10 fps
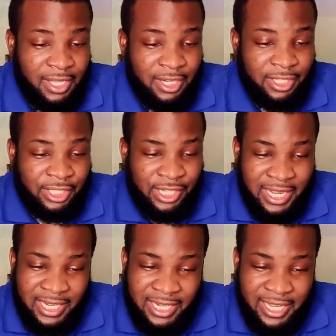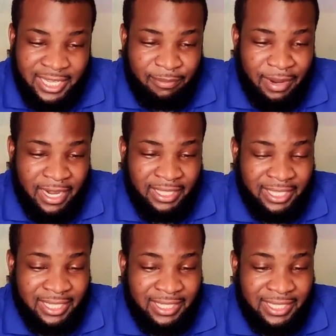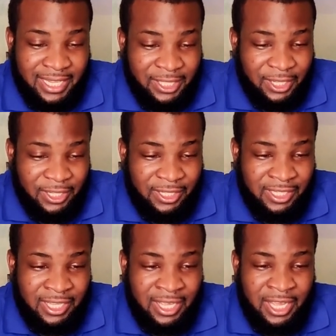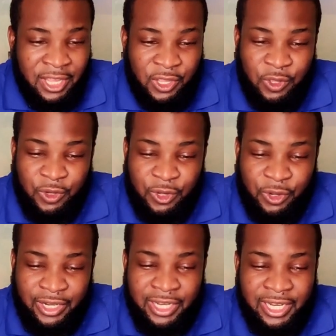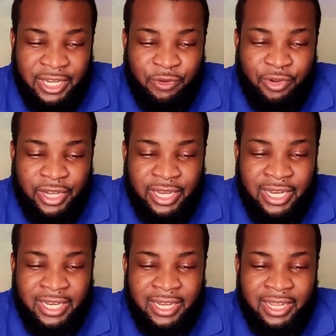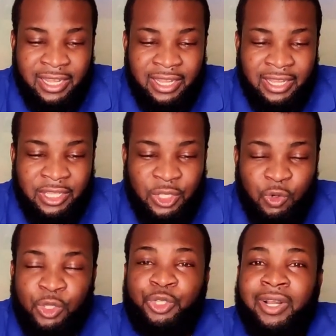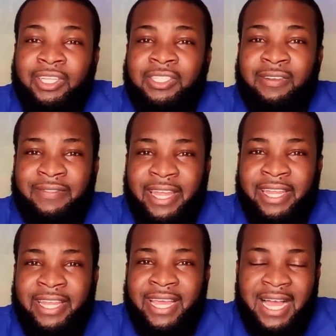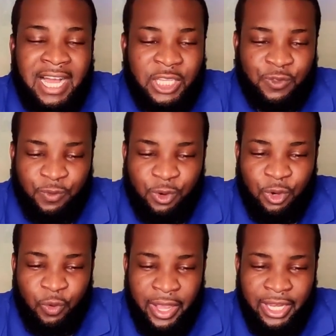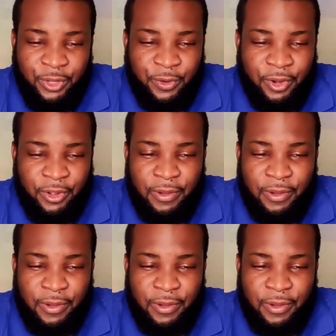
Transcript: your gender, your marital status. You know the usual stuff that they'd ask for when you're